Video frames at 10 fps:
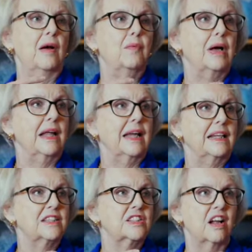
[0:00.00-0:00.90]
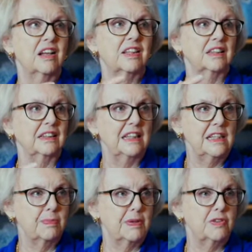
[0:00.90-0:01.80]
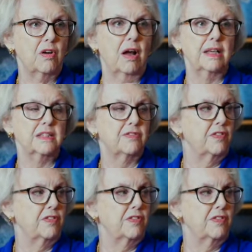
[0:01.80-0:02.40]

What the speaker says: Well, and it's not the least bit dry. It's